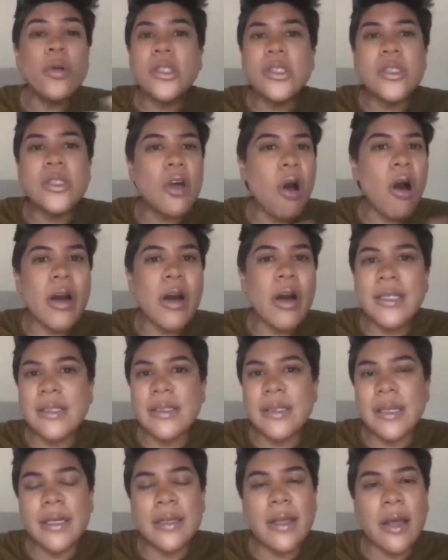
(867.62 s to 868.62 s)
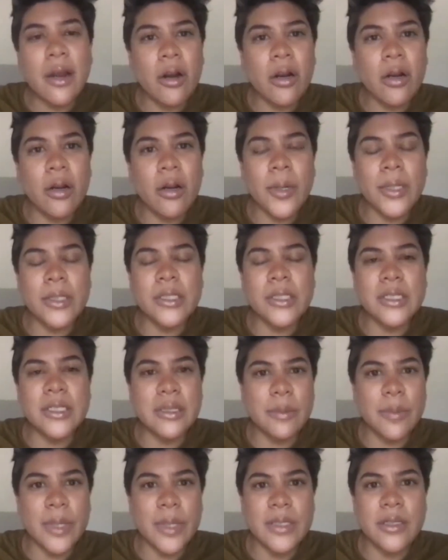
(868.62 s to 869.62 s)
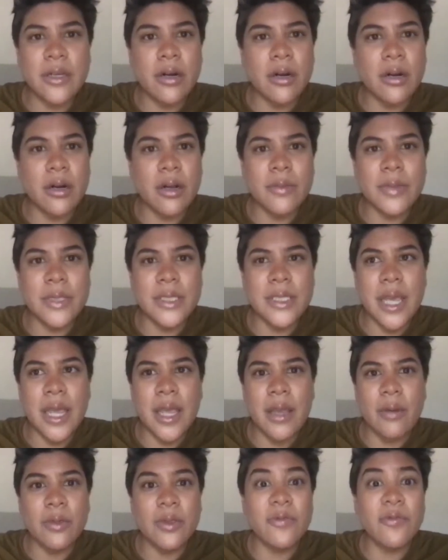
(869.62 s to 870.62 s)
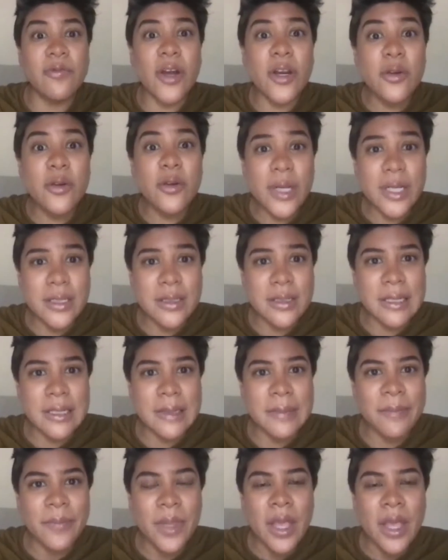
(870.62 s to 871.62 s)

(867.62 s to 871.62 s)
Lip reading: hardest thing that our participants and our alums say was fundraising.